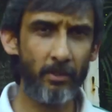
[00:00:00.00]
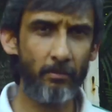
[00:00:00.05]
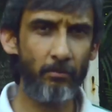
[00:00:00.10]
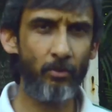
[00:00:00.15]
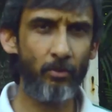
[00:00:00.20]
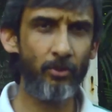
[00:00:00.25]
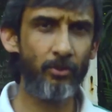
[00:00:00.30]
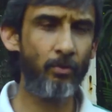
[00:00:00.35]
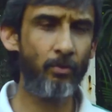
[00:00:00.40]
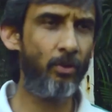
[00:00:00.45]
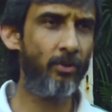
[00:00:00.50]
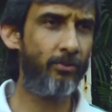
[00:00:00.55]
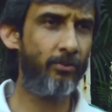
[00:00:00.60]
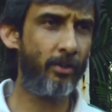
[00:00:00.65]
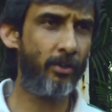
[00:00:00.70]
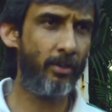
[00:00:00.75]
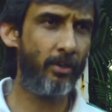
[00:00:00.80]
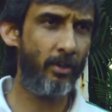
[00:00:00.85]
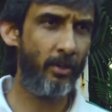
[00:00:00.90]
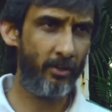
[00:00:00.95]
the most was
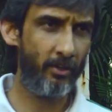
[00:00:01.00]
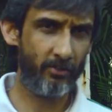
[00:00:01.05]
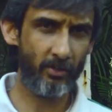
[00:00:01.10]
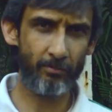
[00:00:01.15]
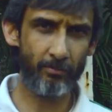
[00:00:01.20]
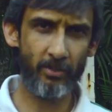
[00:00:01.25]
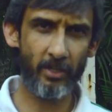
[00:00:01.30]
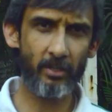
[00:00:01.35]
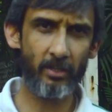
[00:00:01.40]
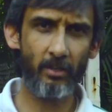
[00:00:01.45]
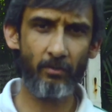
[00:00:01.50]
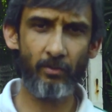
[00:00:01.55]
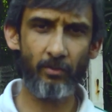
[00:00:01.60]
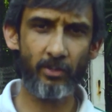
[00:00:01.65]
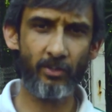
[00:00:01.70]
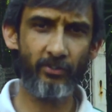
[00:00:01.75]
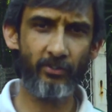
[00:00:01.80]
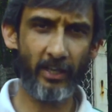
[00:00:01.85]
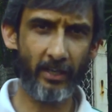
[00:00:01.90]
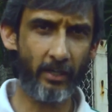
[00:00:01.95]
the subject,
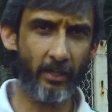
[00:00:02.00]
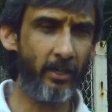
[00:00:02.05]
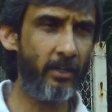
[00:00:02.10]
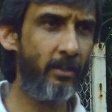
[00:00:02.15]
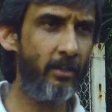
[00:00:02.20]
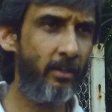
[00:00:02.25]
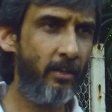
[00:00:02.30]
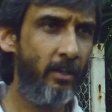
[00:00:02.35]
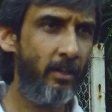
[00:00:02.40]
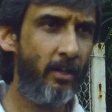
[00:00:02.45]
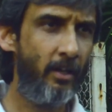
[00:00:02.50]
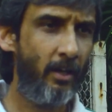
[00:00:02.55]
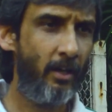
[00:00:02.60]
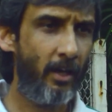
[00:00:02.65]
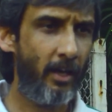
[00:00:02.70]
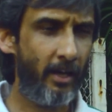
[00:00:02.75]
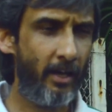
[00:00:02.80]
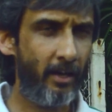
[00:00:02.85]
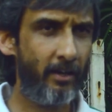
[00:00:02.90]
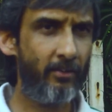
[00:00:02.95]
which is cycling.
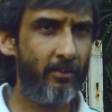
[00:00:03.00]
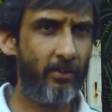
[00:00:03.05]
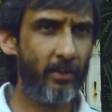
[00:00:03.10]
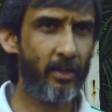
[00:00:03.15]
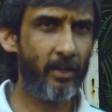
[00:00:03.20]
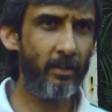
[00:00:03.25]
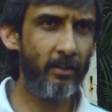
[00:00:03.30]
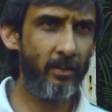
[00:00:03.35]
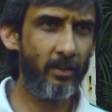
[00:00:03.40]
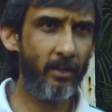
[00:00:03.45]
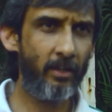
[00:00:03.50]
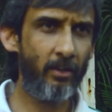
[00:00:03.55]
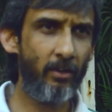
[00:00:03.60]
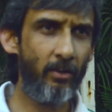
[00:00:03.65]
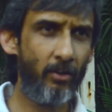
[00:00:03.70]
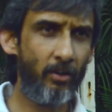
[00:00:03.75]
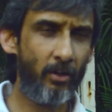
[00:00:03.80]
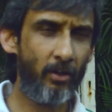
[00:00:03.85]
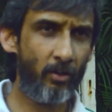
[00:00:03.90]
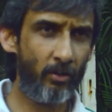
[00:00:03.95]
And second thing,
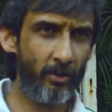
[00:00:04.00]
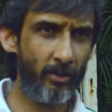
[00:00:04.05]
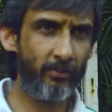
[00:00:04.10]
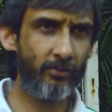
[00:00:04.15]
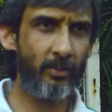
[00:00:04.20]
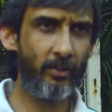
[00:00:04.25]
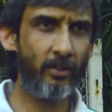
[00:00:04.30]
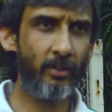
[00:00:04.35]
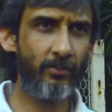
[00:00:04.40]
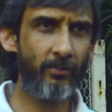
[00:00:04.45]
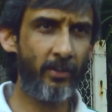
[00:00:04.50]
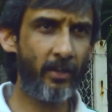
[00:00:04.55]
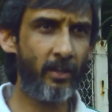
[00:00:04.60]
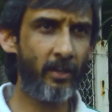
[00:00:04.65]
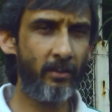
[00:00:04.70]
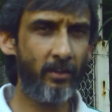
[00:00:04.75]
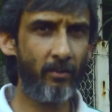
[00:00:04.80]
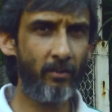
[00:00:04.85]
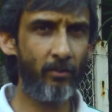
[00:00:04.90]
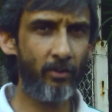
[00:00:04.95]
honestly, the
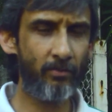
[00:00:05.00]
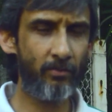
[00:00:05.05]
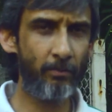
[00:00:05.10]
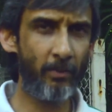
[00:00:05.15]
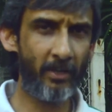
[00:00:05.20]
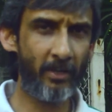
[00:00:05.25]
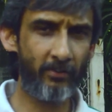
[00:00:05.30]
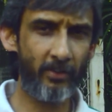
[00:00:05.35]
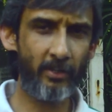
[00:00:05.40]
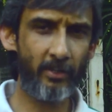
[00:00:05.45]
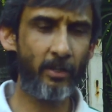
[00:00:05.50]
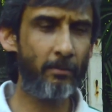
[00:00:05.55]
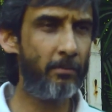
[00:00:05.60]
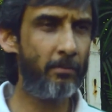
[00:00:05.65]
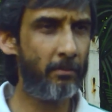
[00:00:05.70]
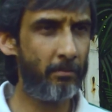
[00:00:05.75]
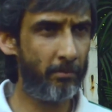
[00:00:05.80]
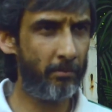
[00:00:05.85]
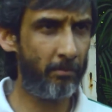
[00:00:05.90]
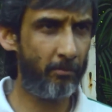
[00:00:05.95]
second thing which excited
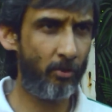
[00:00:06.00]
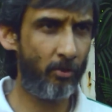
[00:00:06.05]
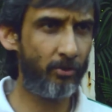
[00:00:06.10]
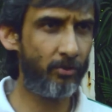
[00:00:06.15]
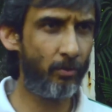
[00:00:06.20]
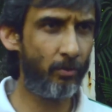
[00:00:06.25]
me the most